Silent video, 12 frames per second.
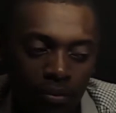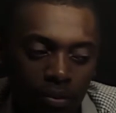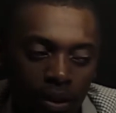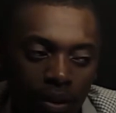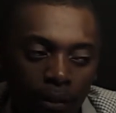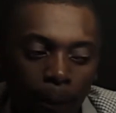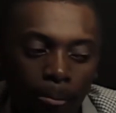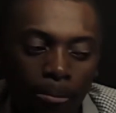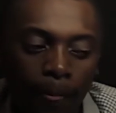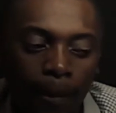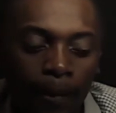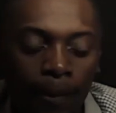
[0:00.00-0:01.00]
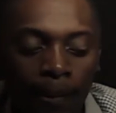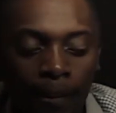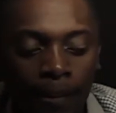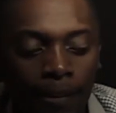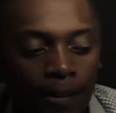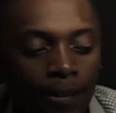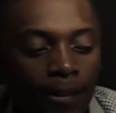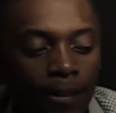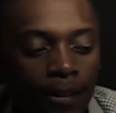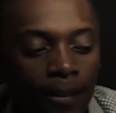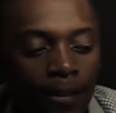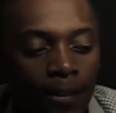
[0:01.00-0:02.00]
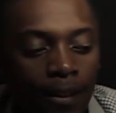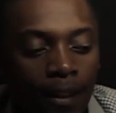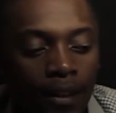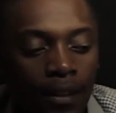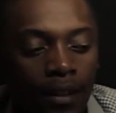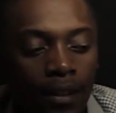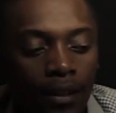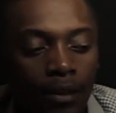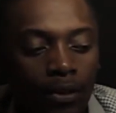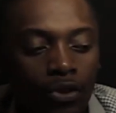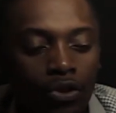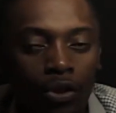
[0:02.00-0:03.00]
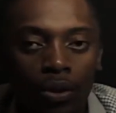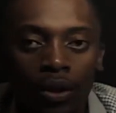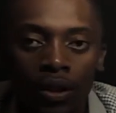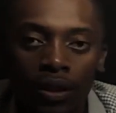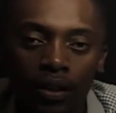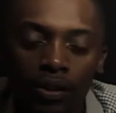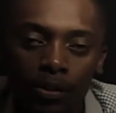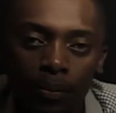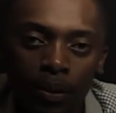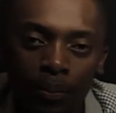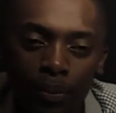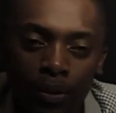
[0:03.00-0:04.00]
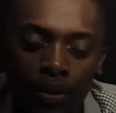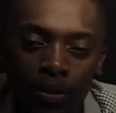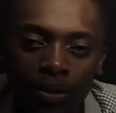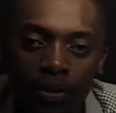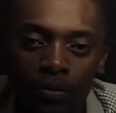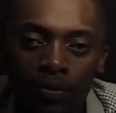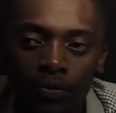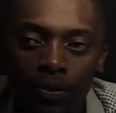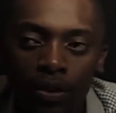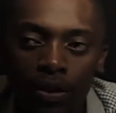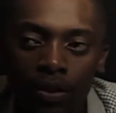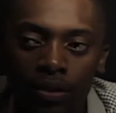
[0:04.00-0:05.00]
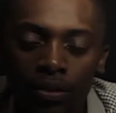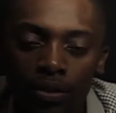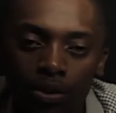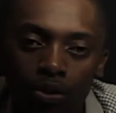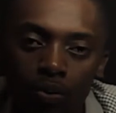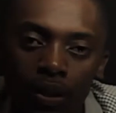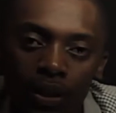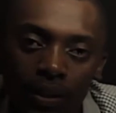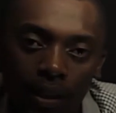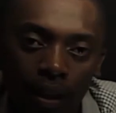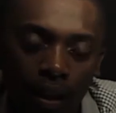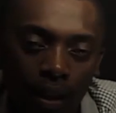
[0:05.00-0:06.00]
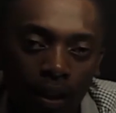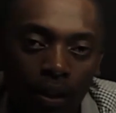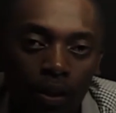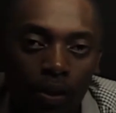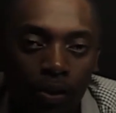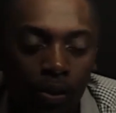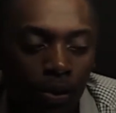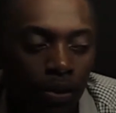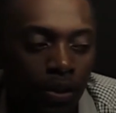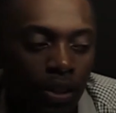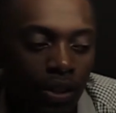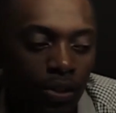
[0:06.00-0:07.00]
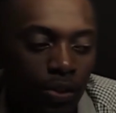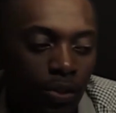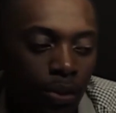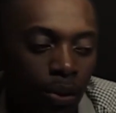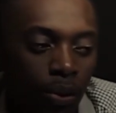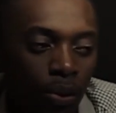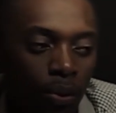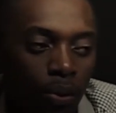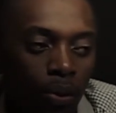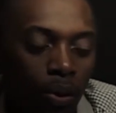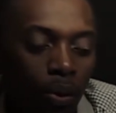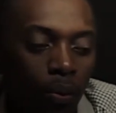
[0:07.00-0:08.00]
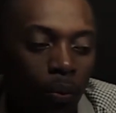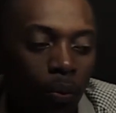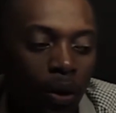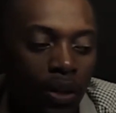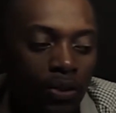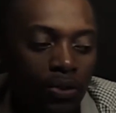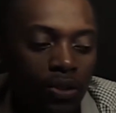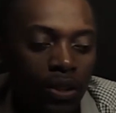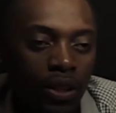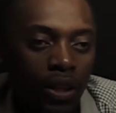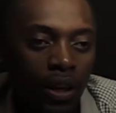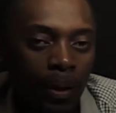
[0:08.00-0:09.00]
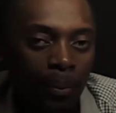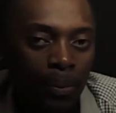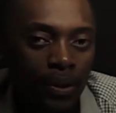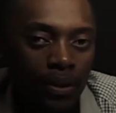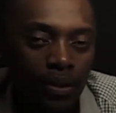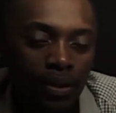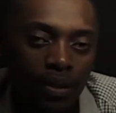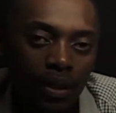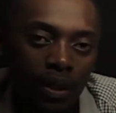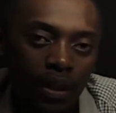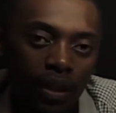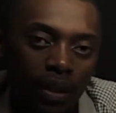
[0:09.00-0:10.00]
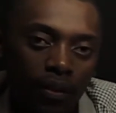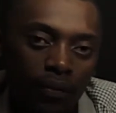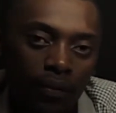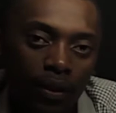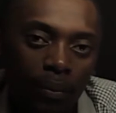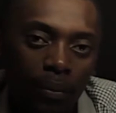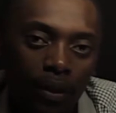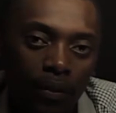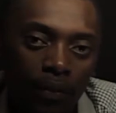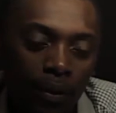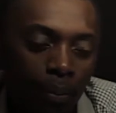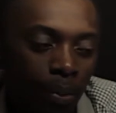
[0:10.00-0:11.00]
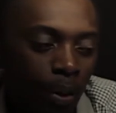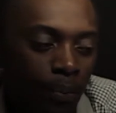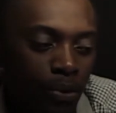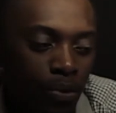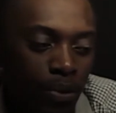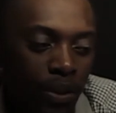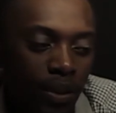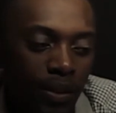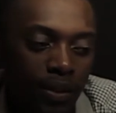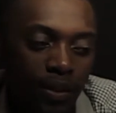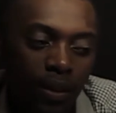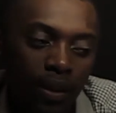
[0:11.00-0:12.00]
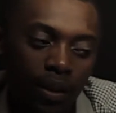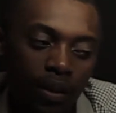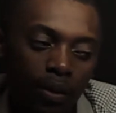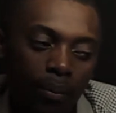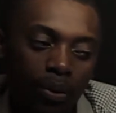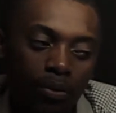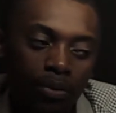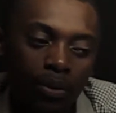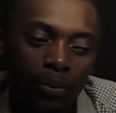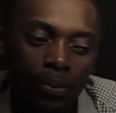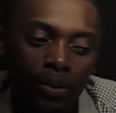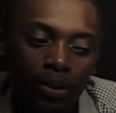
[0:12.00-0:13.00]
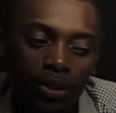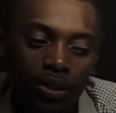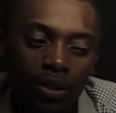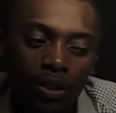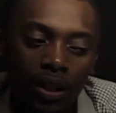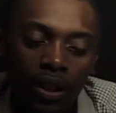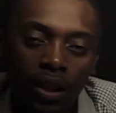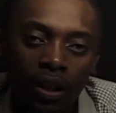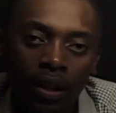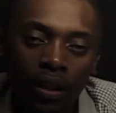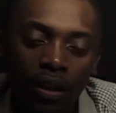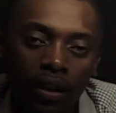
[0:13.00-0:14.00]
B, and this is stating or showing its mean position for its swings. So you need to know what usually happens if a bob swings between position A